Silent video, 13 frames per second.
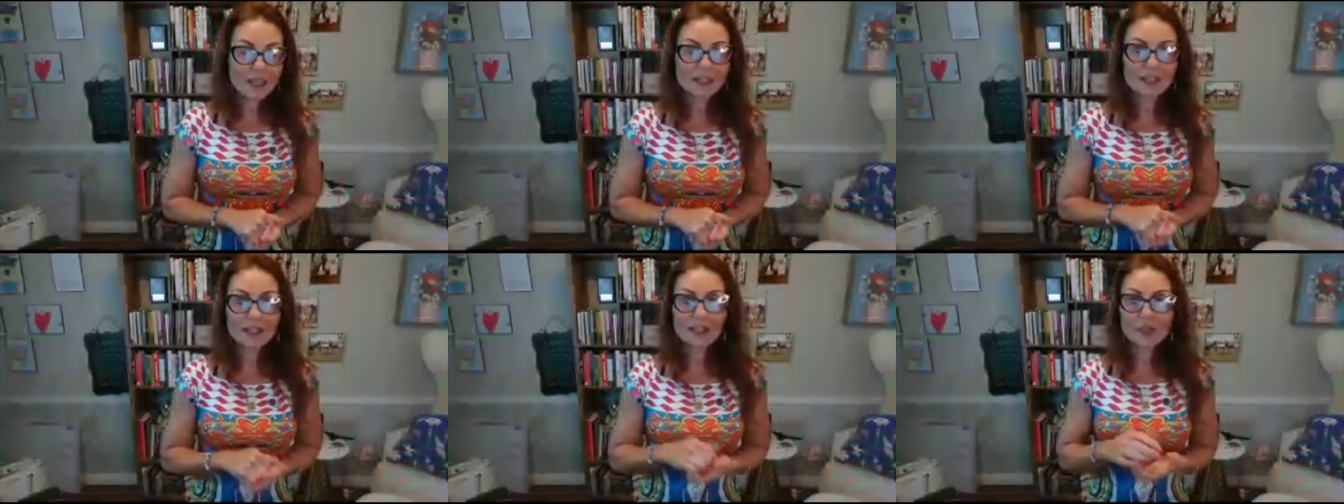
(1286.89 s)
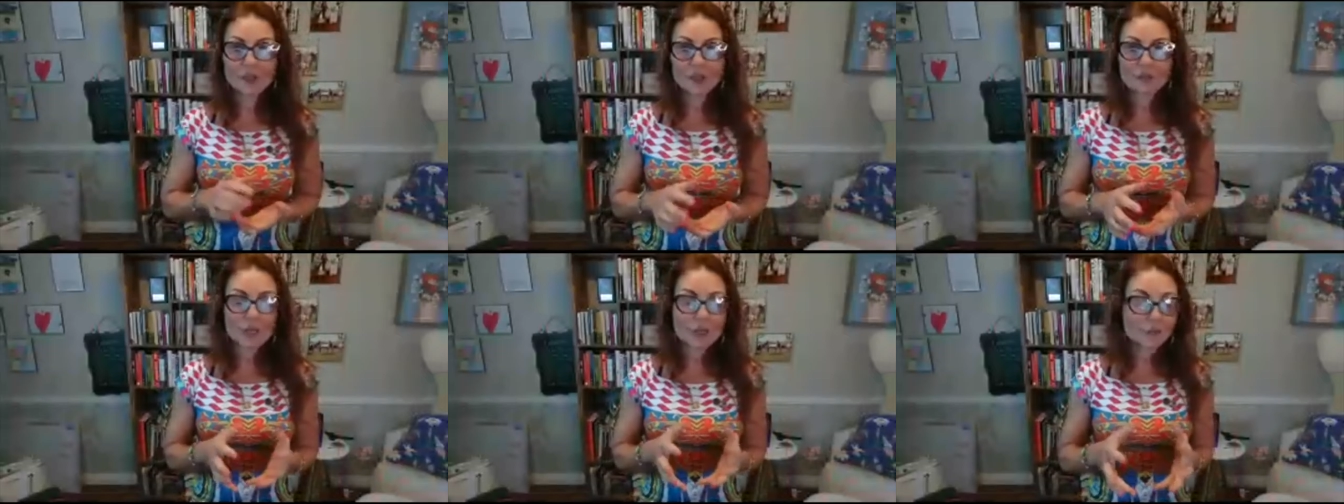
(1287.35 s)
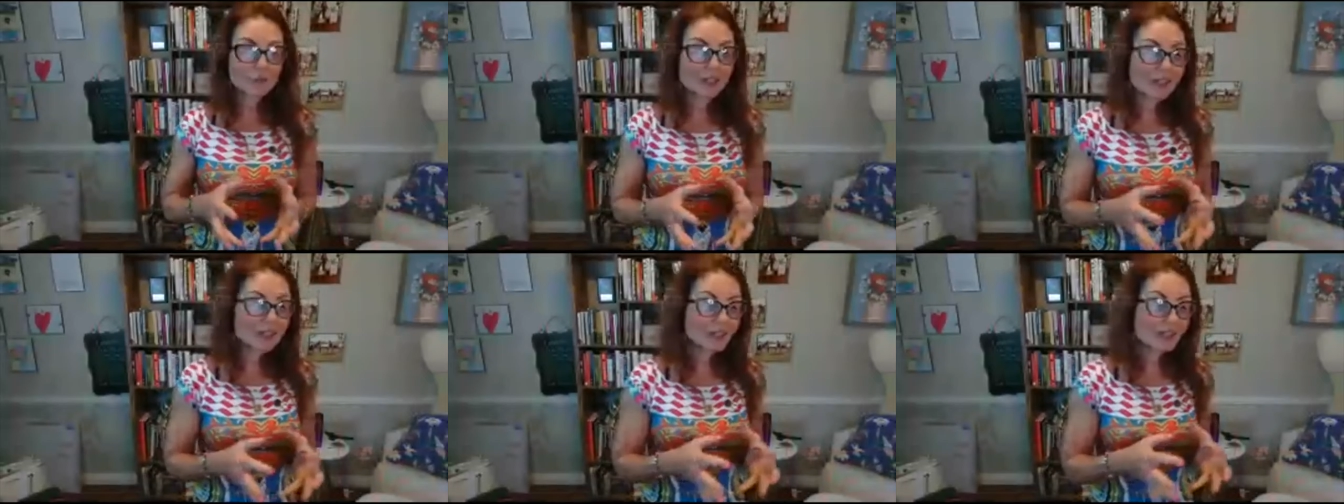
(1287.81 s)
but then along the
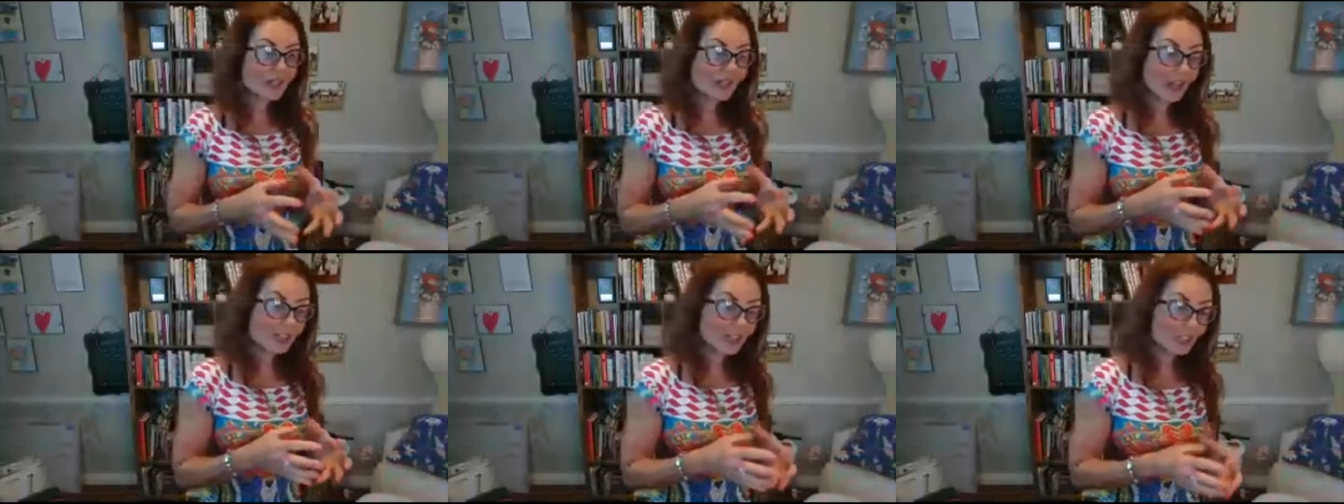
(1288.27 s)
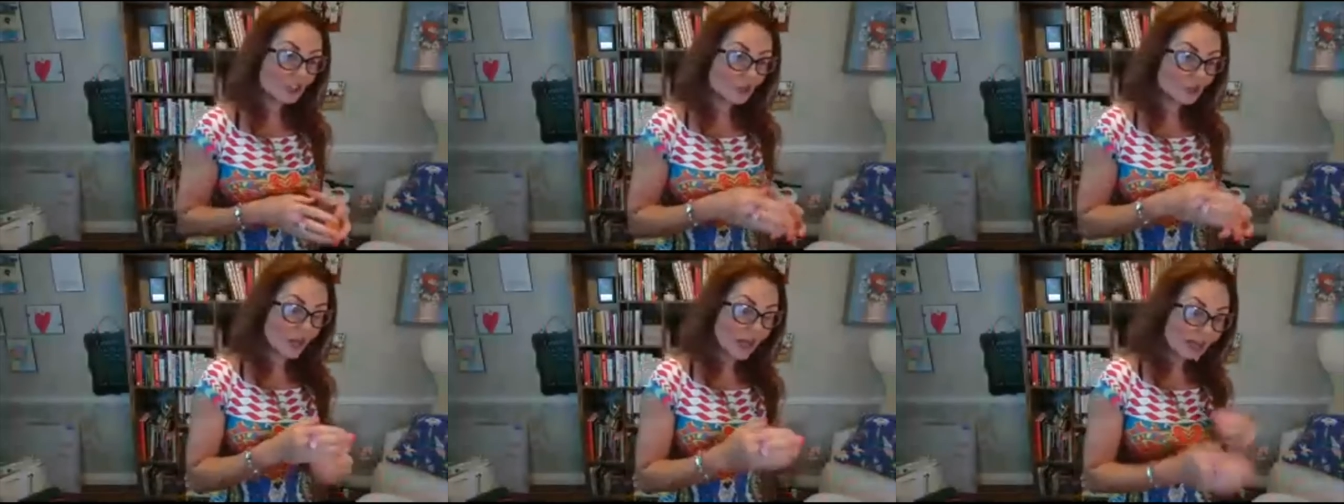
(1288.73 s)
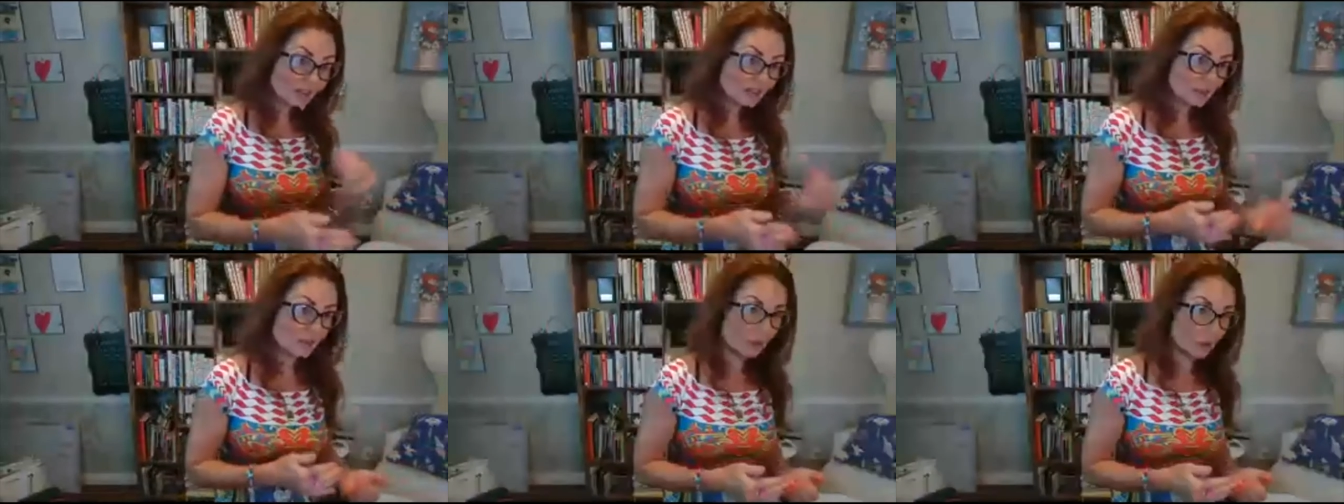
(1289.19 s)
way, I realized that I need to
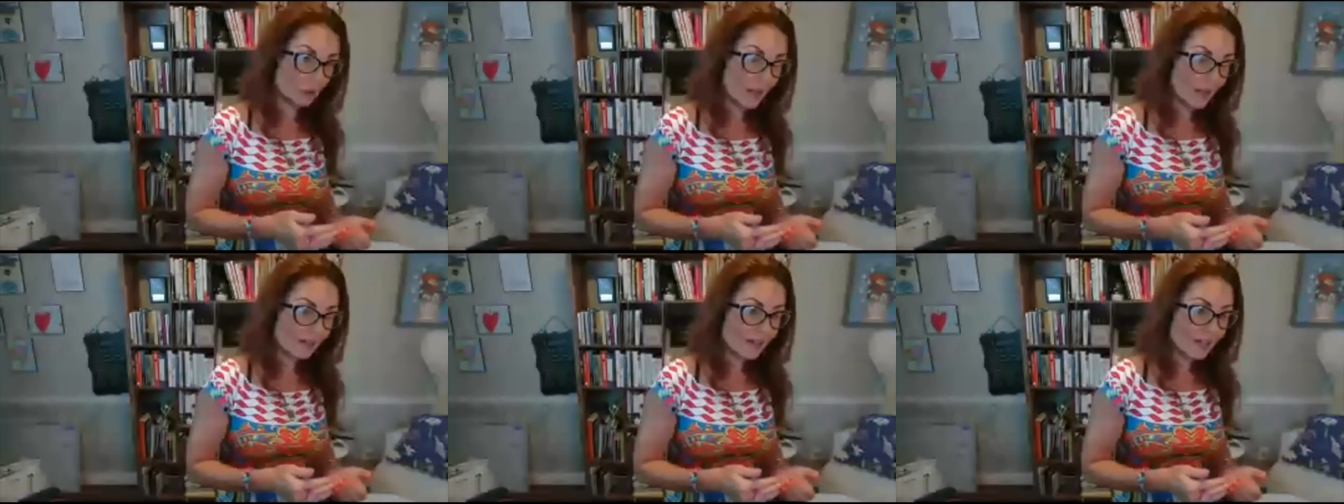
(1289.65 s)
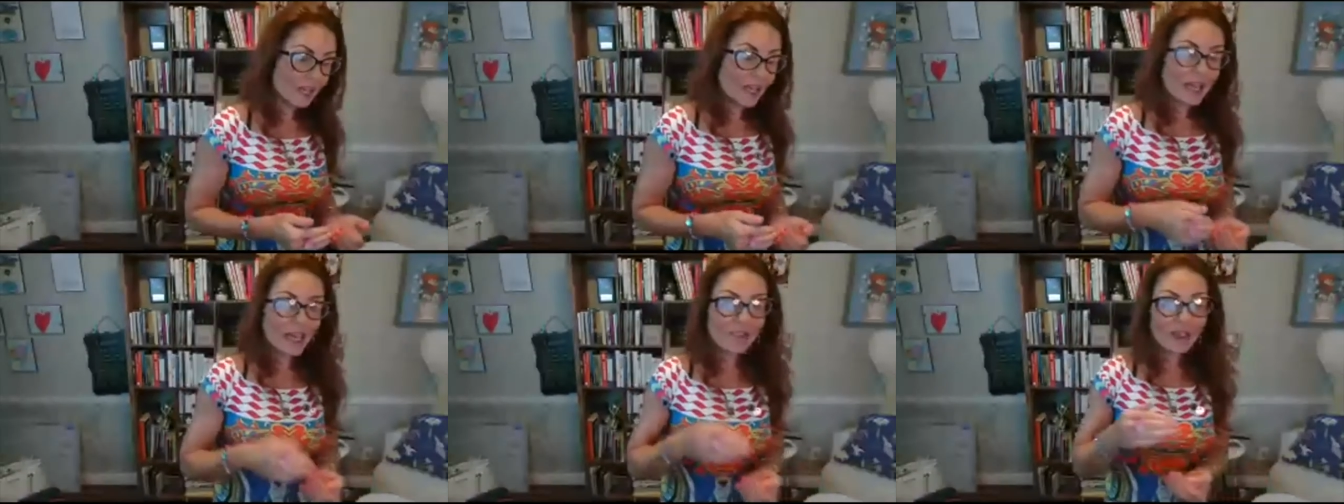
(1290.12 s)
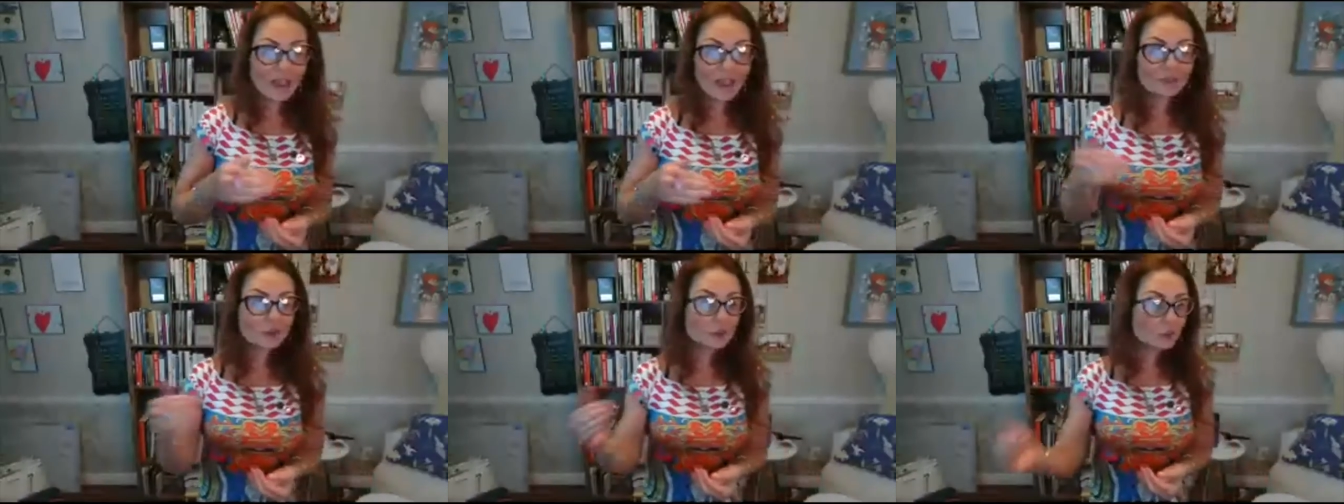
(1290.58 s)
cut the middleman and
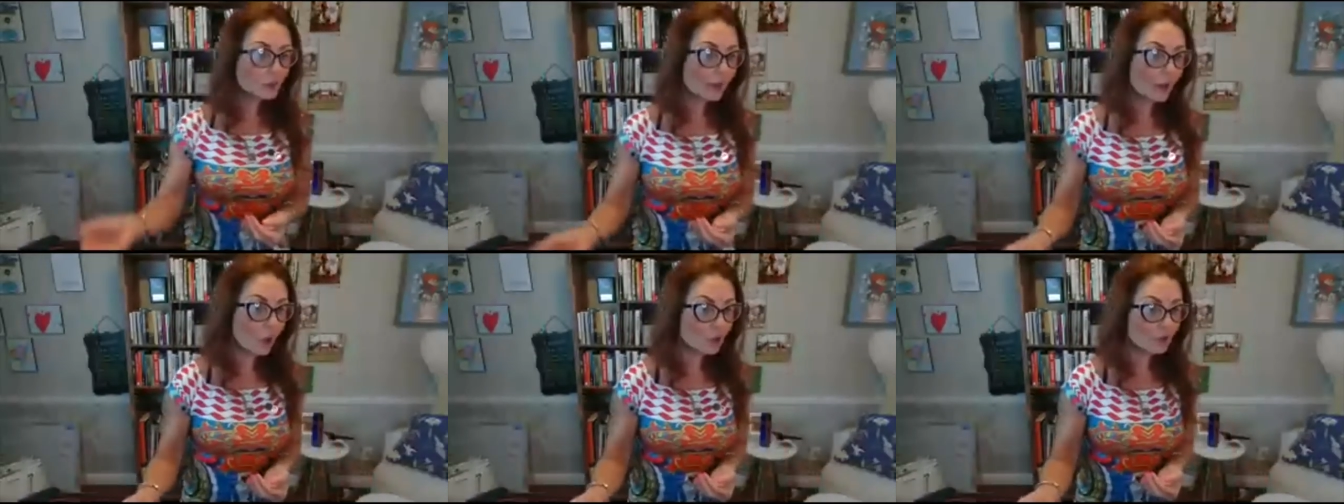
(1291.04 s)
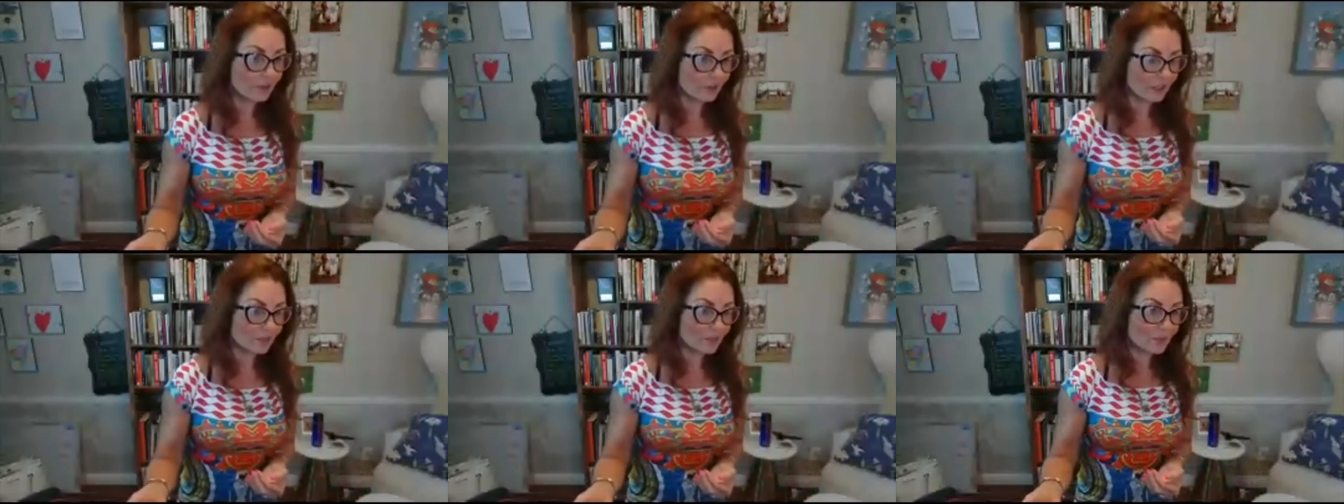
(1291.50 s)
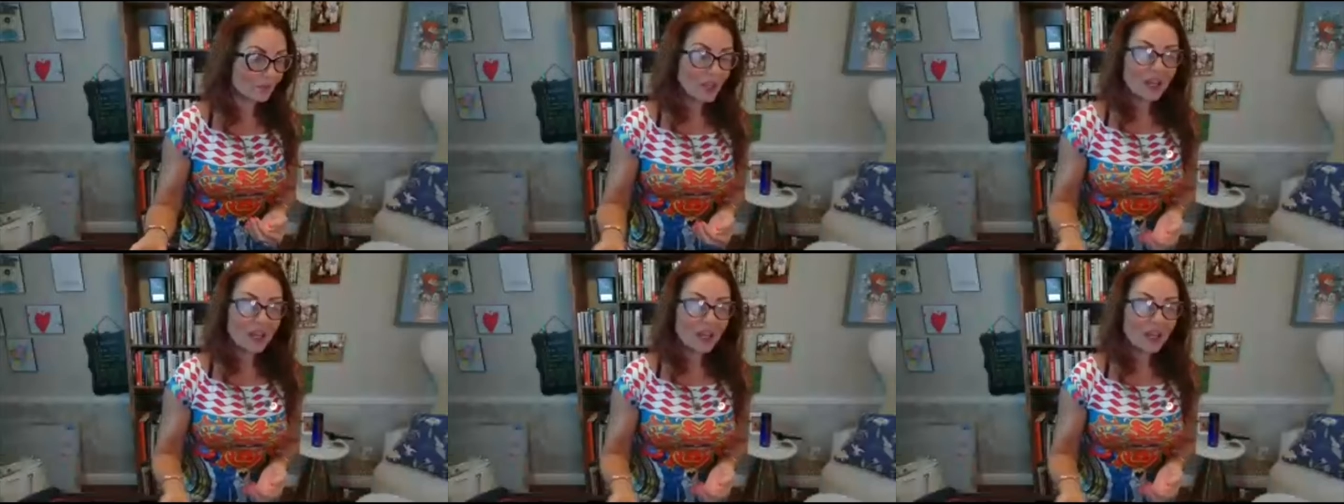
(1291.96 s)
I have to do my own thing.